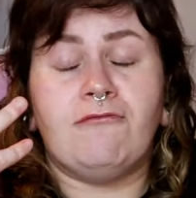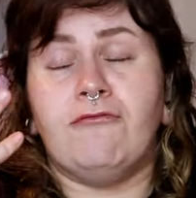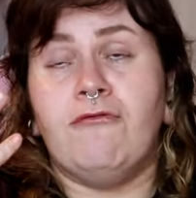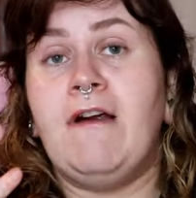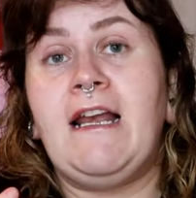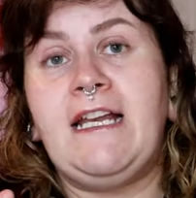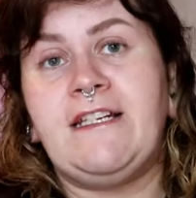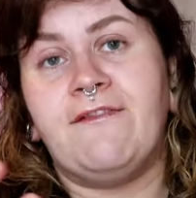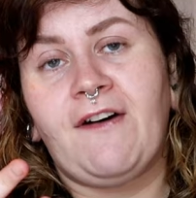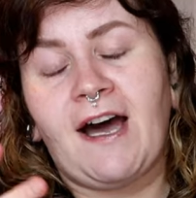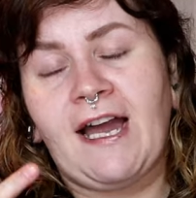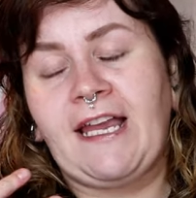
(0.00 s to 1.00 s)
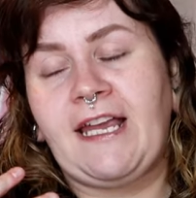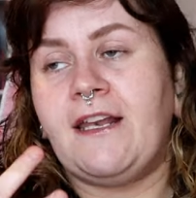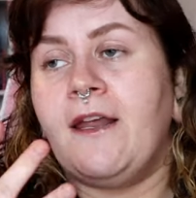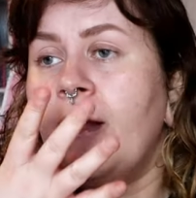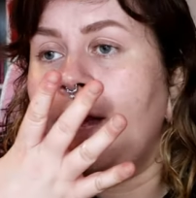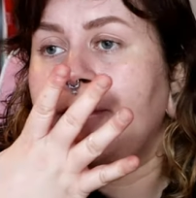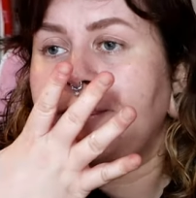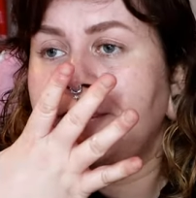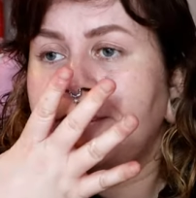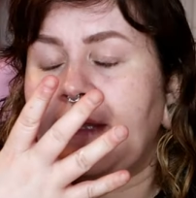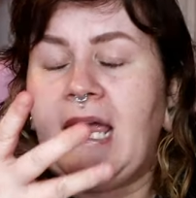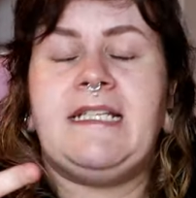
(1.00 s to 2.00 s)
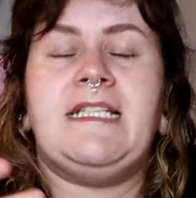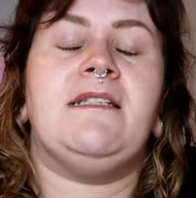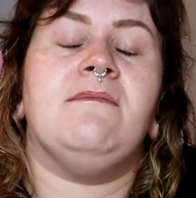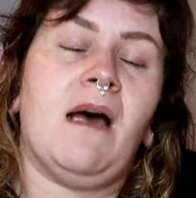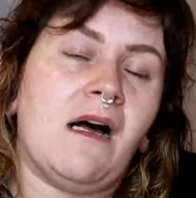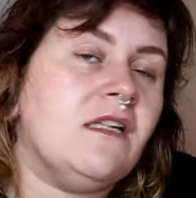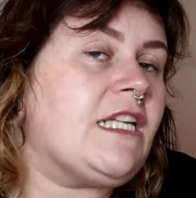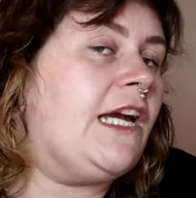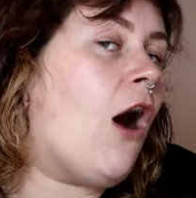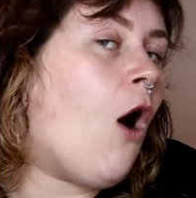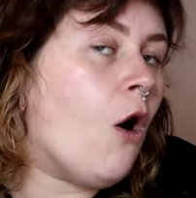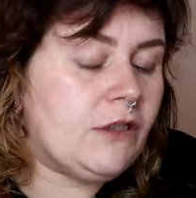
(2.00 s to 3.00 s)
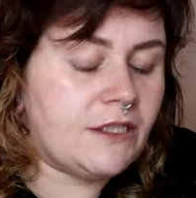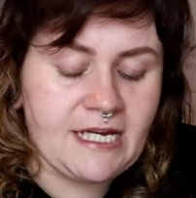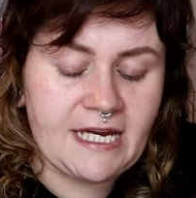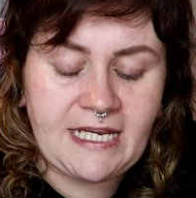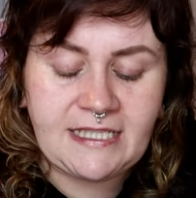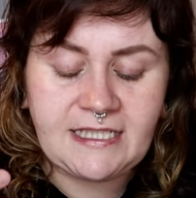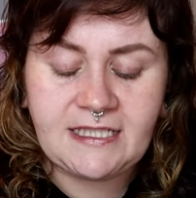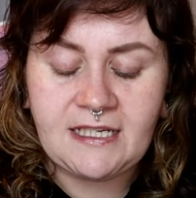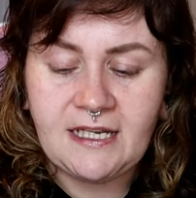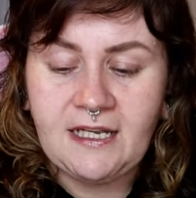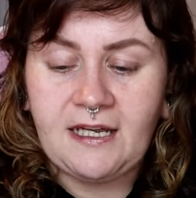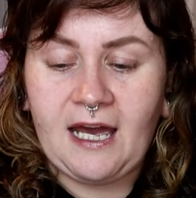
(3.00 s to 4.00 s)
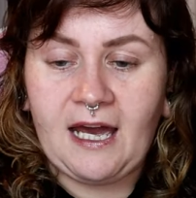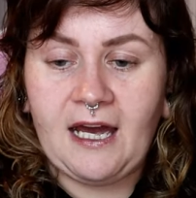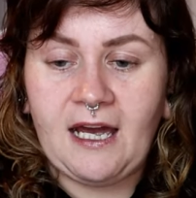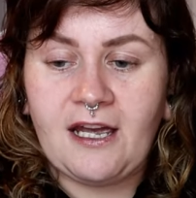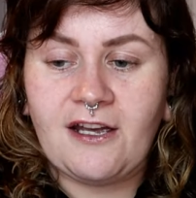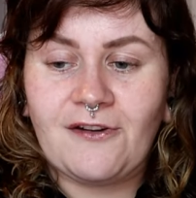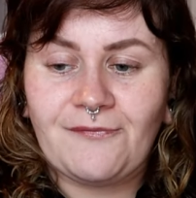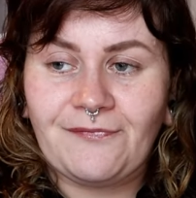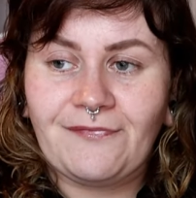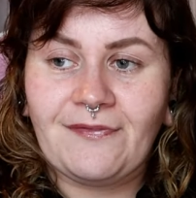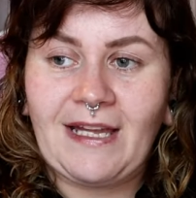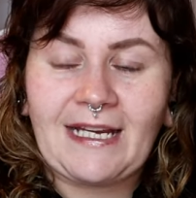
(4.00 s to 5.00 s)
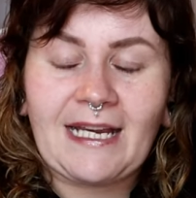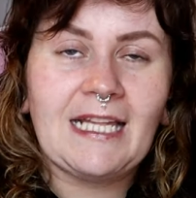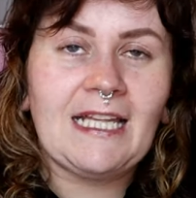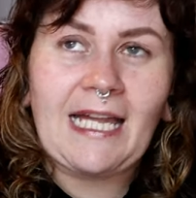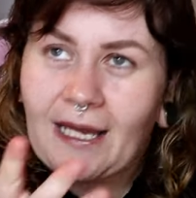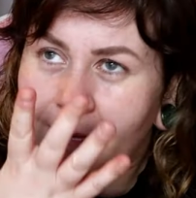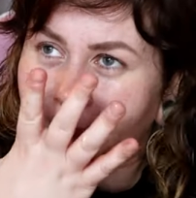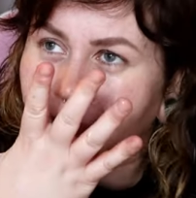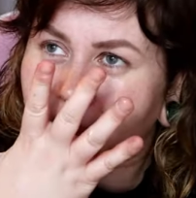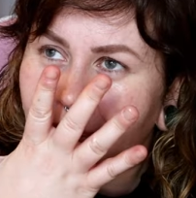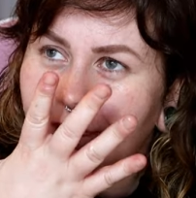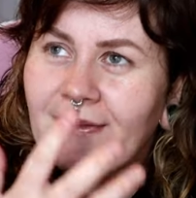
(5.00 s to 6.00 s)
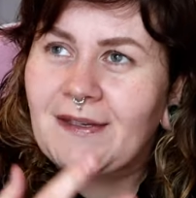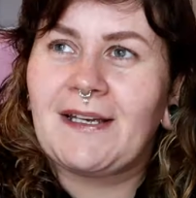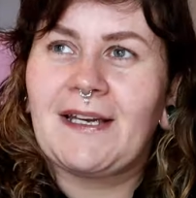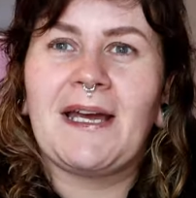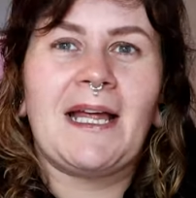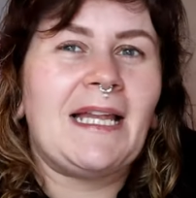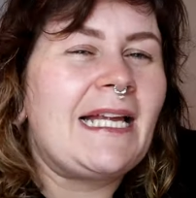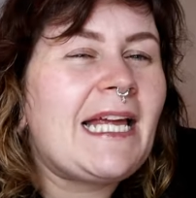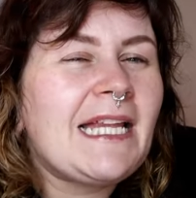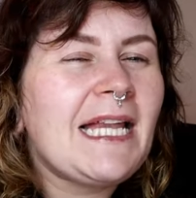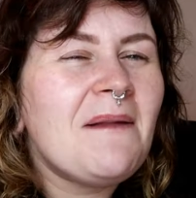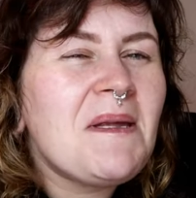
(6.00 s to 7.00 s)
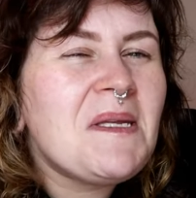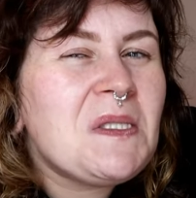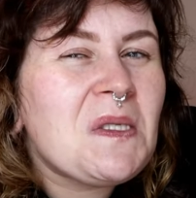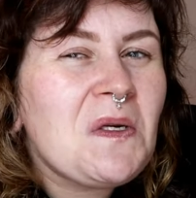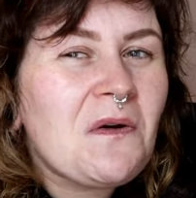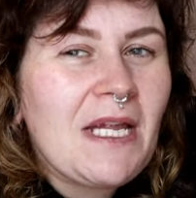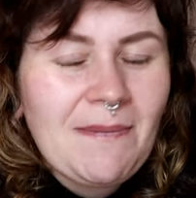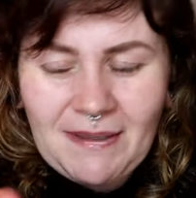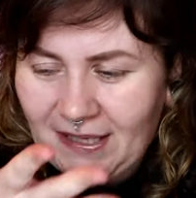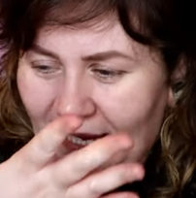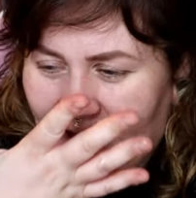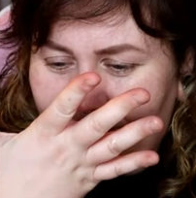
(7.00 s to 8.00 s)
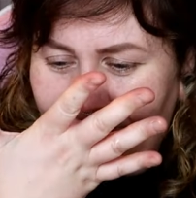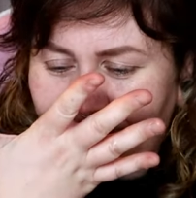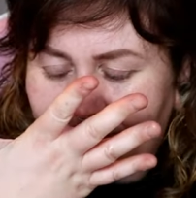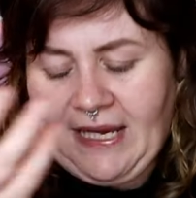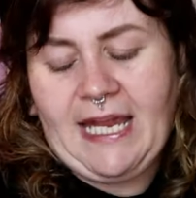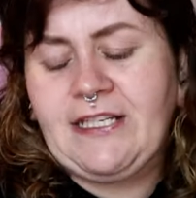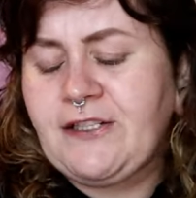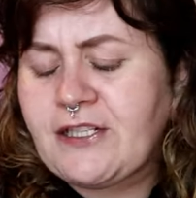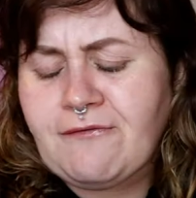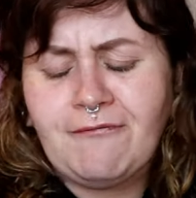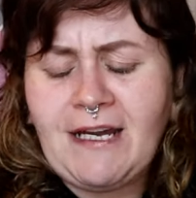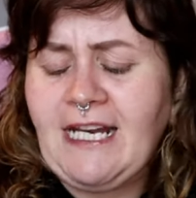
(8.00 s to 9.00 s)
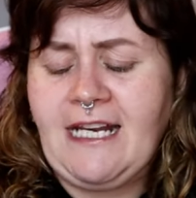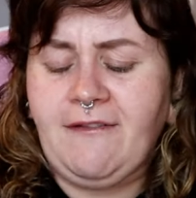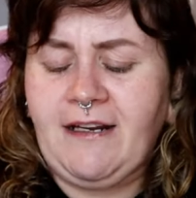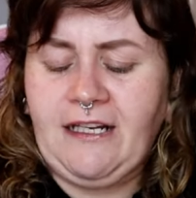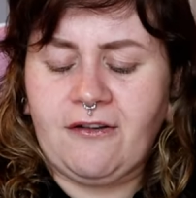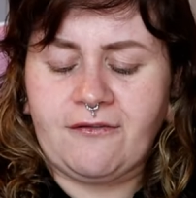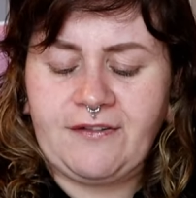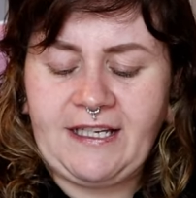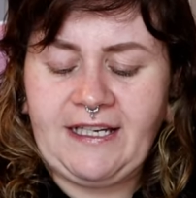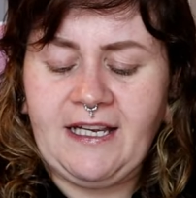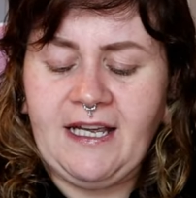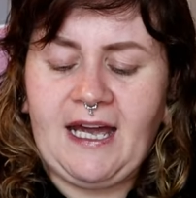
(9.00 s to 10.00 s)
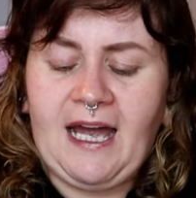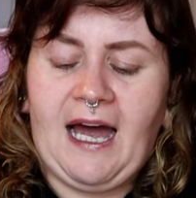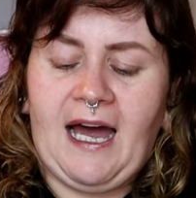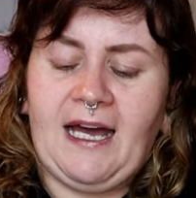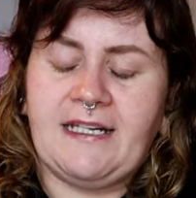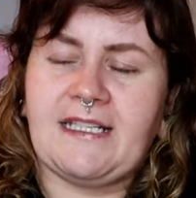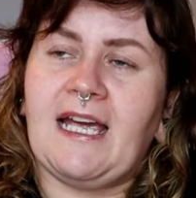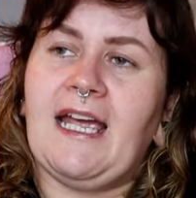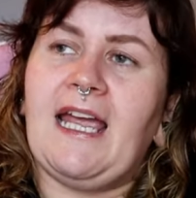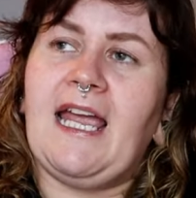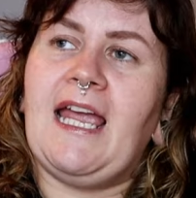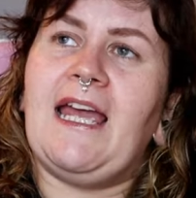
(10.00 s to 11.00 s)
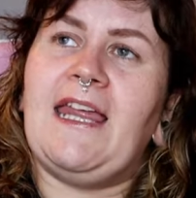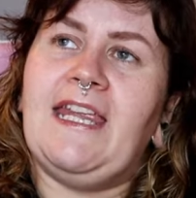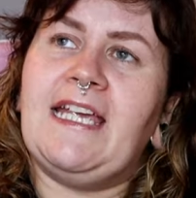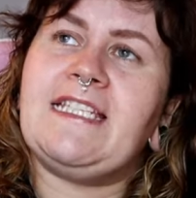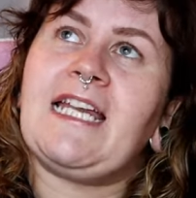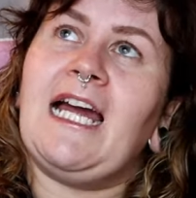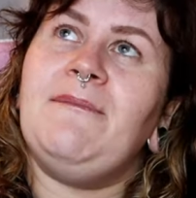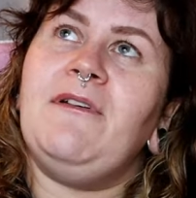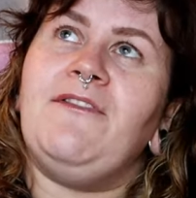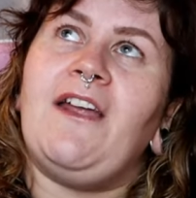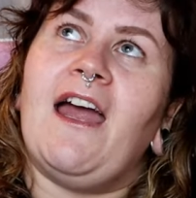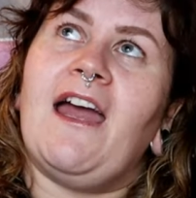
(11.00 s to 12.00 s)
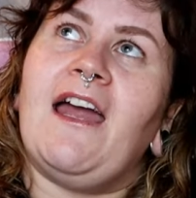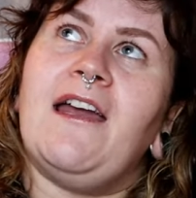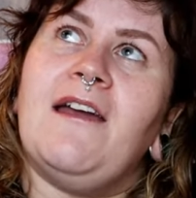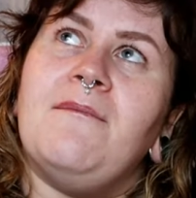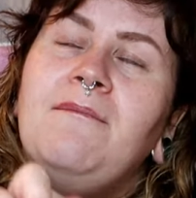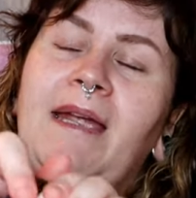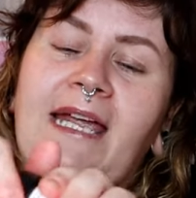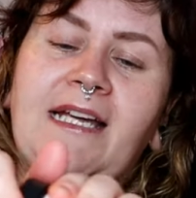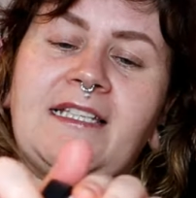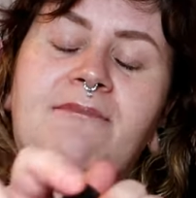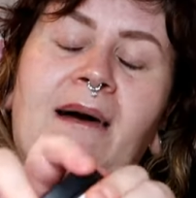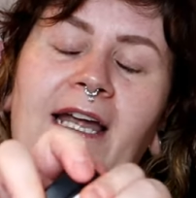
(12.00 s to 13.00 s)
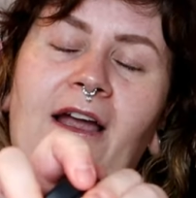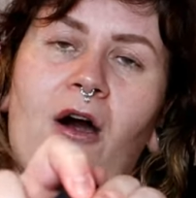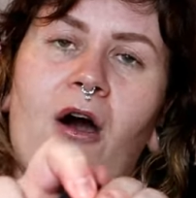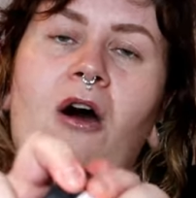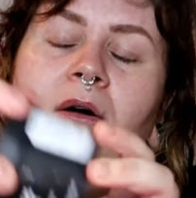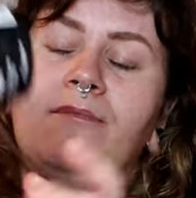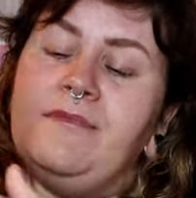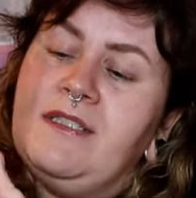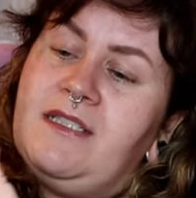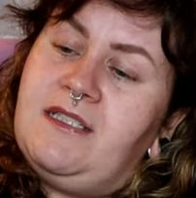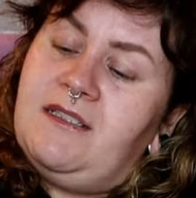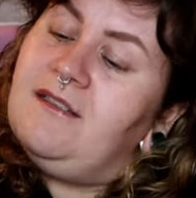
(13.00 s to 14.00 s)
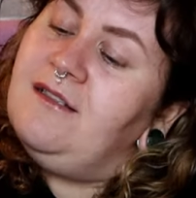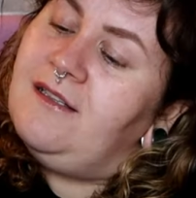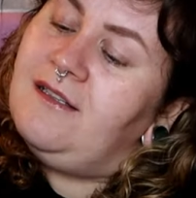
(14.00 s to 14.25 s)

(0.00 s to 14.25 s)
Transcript: really divine. It smells like holidays, like a little bit of sun cream in there. It's just really, really lovely. And this time of year makes my arms,